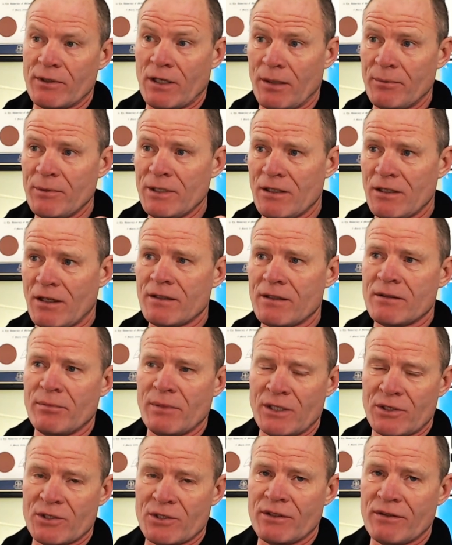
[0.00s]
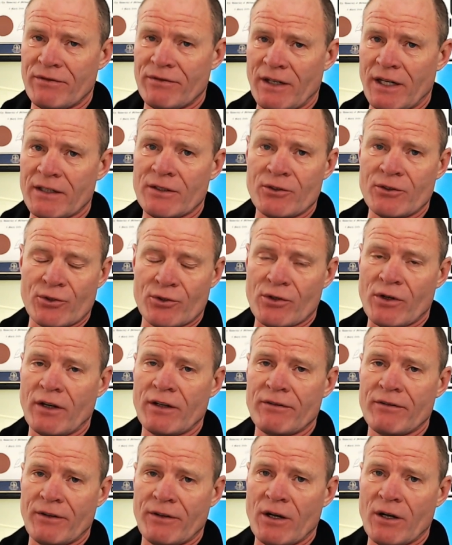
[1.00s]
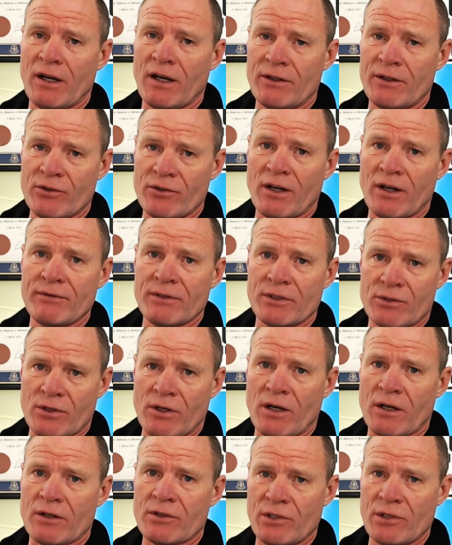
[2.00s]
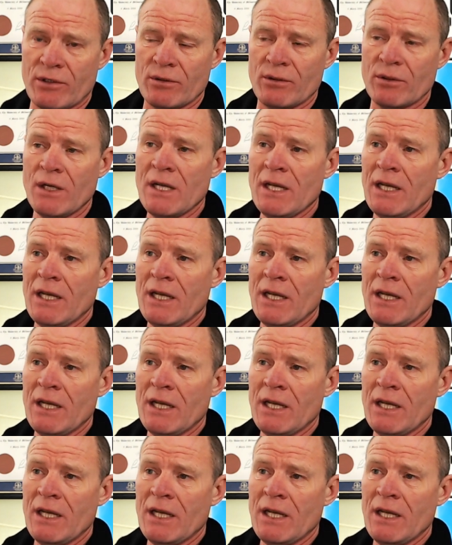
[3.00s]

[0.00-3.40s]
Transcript: Now, I mean, not to mention the fact that you're trying to figure out how to drive the truck too